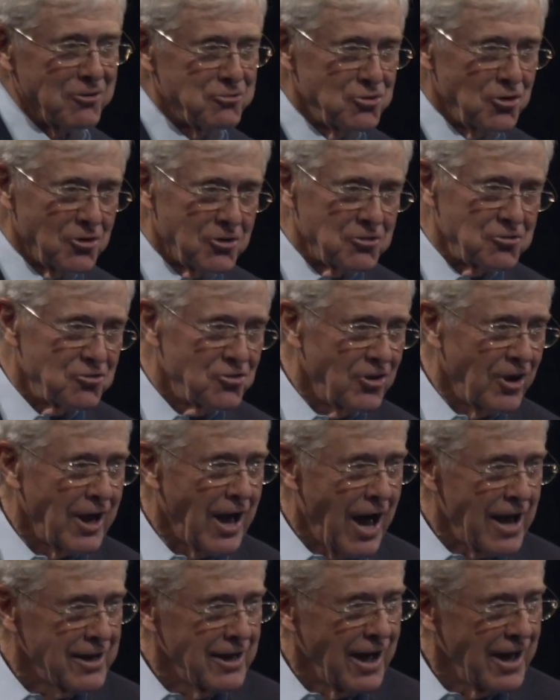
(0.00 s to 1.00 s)
As you can see,
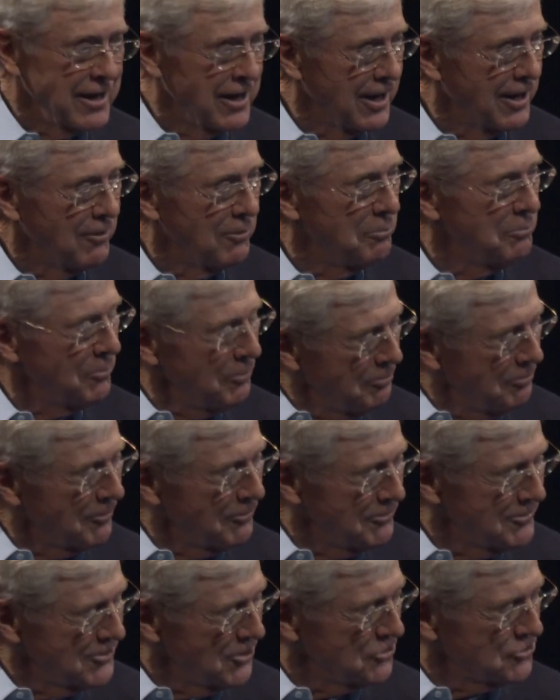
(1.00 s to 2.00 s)
I got help
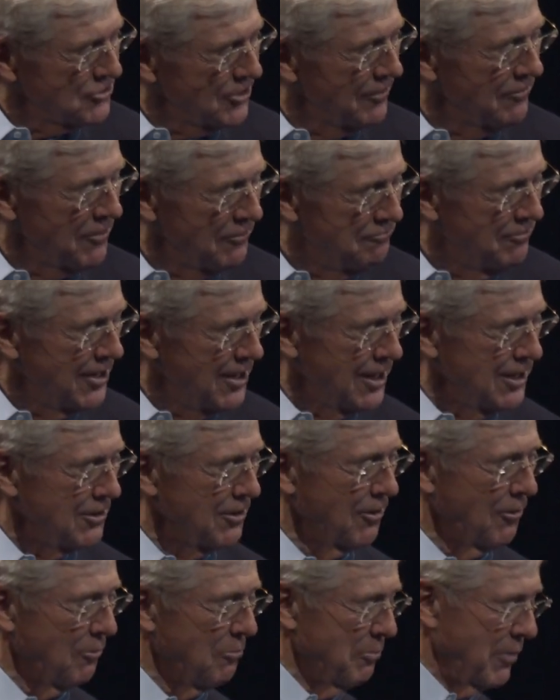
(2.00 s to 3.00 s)
just in the video,